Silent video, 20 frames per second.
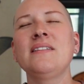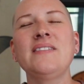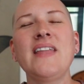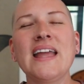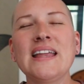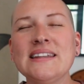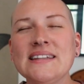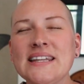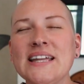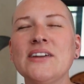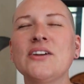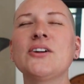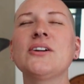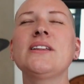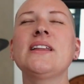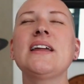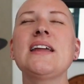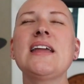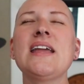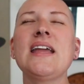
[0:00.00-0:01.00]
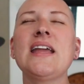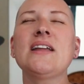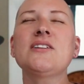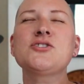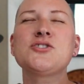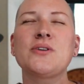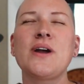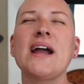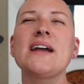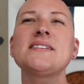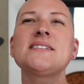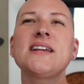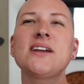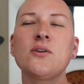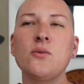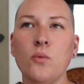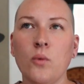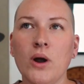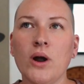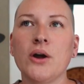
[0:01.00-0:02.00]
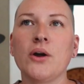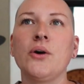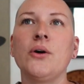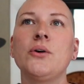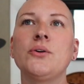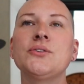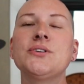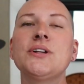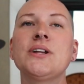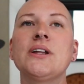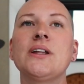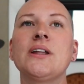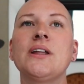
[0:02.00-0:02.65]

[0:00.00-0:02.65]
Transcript: they literally, Jurassic World